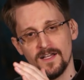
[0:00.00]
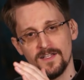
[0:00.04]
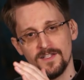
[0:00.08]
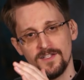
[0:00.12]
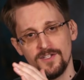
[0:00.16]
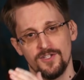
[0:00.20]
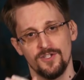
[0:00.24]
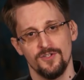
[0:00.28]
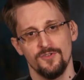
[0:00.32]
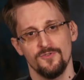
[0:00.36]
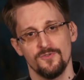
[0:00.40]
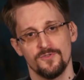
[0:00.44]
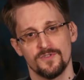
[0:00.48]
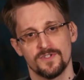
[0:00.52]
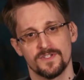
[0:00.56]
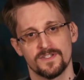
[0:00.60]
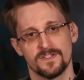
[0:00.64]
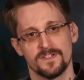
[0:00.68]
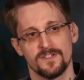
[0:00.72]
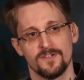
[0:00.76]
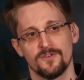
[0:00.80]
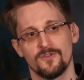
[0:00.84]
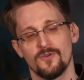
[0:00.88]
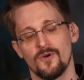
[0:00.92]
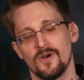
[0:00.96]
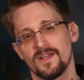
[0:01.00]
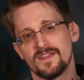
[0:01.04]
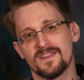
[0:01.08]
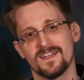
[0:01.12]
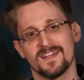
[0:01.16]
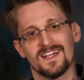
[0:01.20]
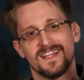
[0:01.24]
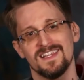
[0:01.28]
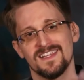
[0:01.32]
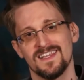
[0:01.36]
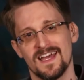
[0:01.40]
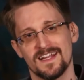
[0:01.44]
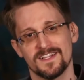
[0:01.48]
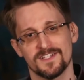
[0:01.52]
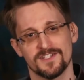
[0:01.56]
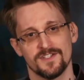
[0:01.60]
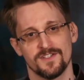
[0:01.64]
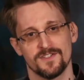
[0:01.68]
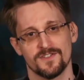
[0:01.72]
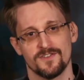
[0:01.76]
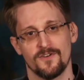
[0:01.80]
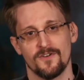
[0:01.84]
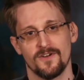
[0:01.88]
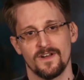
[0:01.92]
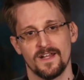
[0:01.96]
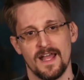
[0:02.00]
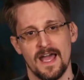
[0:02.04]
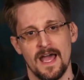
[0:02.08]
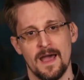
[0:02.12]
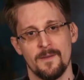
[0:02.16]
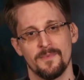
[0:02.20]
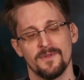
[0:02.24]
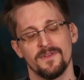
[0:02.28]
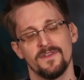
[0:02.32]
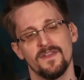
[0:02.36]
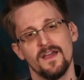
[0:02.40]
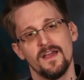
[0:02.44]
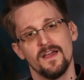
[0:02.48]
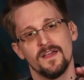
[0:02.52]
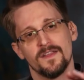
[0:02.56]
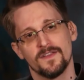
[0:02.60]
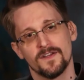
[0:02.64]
use, you're going, the collection has already happened.